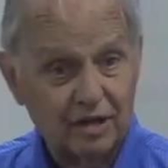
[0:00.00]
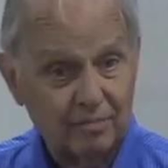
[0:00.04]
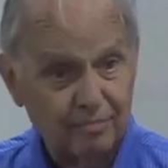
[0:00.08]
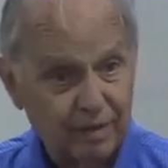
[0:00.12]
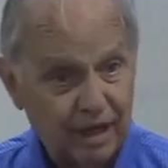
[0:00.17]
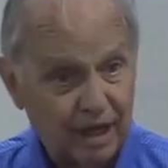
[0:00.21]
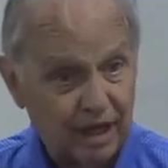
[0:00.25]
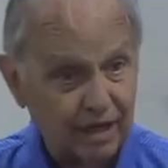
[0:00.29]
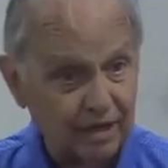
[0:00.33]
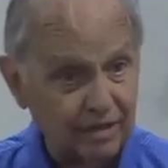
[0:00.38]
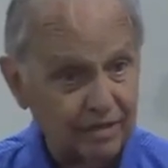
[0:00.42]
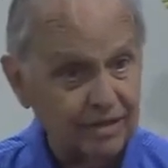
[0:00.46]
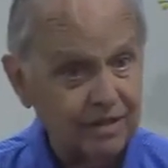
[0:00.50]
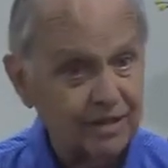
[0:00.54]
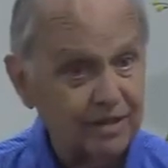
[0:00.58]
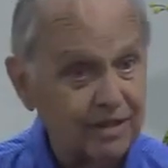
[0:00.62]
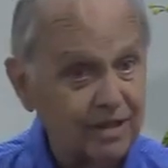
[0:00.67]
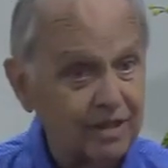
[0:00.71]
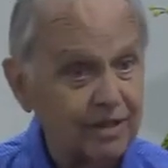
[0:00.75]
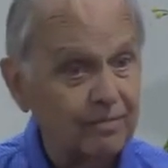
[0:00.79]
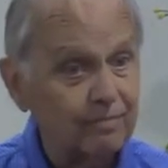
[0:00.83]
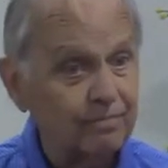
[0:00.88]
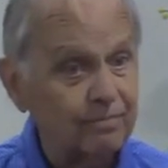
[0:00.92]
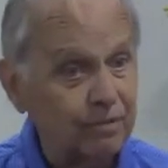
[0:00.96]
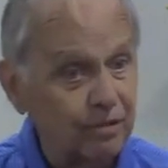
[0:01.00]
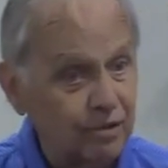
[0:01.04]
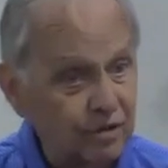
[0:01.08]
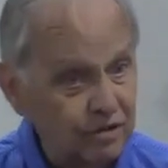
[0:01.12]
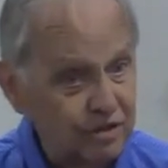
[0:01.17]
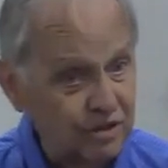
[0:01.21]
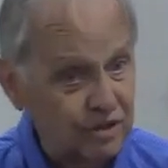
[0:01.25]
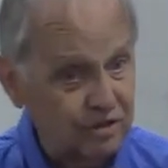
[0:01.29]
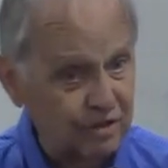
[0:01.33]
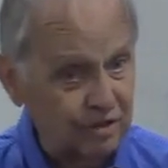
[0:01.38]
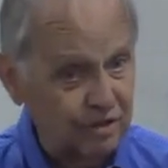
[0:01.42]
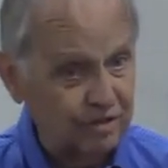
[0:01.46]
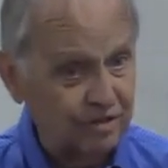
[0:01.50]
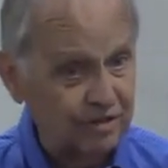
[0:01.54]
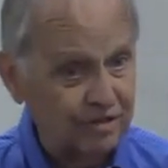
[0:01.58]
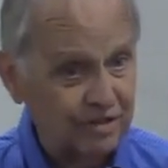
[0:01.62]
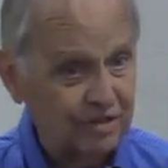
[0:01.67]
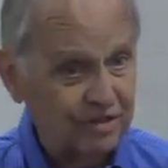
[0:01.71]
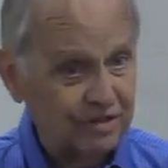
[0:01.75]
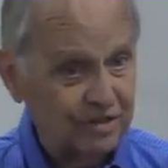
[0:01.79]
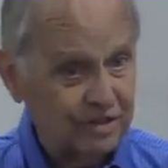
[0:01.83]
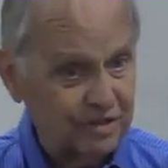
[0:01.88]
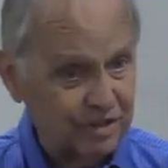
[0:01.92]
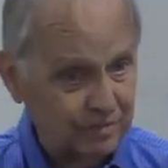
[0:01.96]
about personal
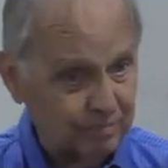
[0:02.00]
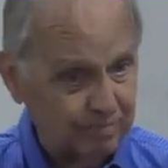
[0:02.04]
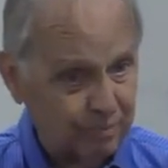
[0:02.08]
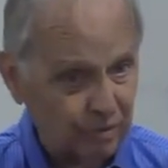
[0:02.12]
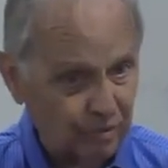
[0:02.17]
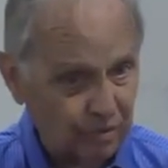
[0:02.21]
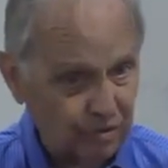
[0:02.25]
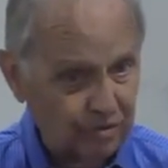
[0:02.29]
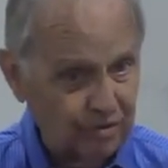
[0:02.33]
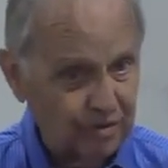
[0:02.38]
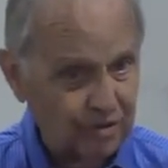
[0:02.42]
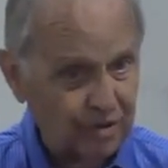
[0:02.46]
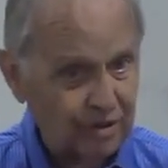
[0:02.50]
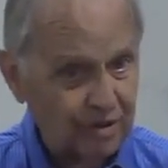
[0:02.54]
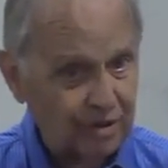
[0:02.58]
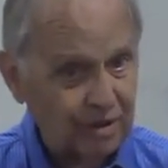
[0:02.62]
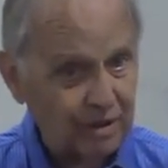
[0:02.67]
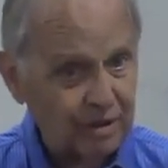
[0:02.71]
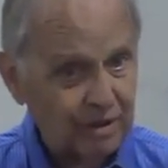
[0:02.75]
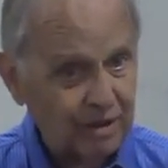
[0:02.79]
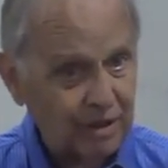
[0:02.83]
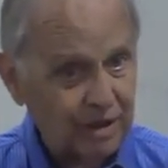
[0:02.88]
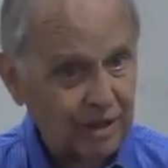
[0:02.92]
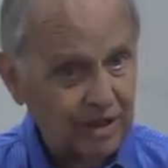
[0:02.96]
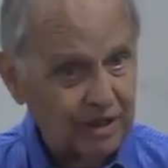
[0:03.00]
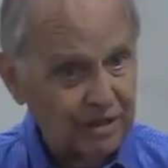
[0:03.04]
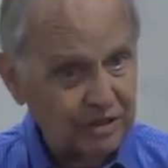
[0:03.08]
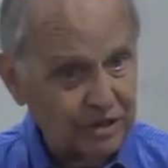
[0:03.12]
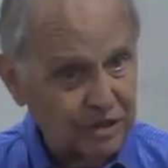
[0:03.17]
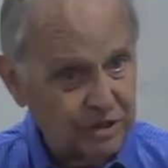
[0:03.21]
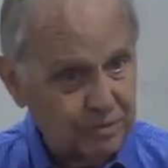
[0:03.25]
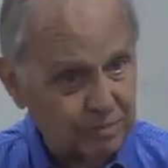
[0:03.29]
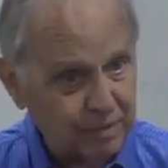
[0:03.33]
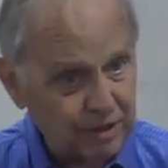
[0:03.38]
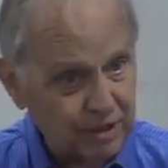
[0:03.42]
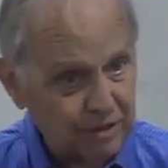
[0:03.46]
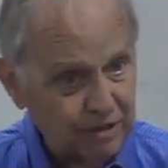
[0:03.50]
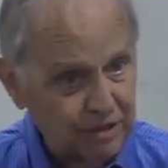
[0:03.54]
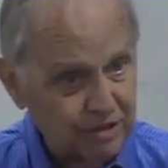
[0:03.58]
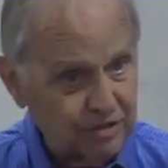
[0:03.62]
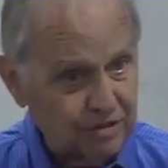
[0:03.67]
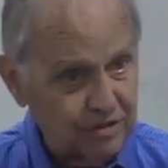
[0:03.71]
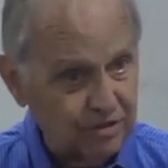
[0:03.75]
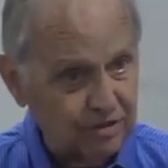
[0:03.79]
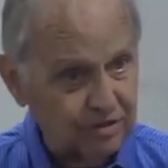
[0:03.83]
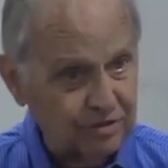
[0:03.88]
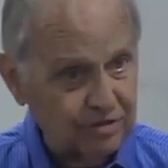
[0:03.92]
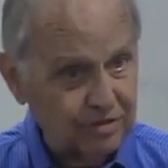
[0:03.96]
support and
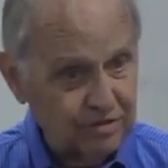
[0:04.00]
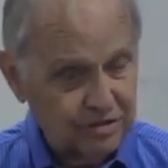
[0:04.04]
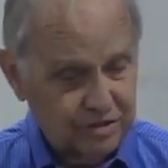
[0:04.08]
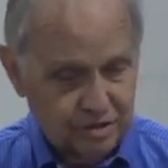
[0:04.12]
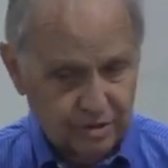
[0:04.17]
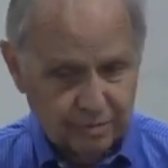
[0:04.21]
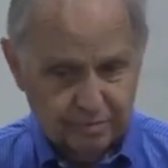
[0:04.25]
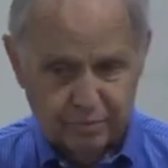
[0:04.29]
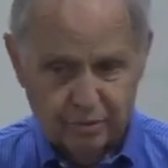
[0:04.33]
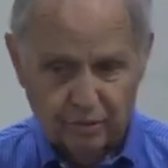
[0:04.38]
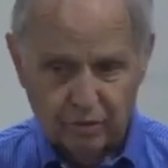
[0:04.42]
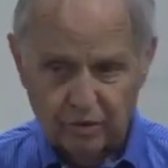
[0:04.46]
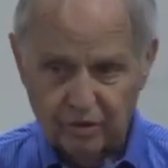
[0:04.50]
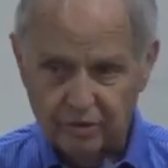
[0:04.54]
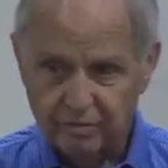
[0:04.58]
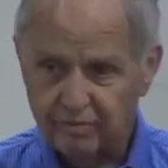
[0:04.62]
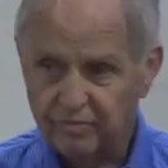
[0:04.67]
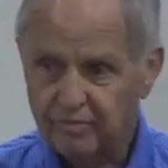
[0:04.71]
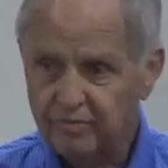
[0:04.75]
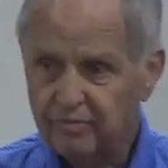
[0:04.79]
spiritual support.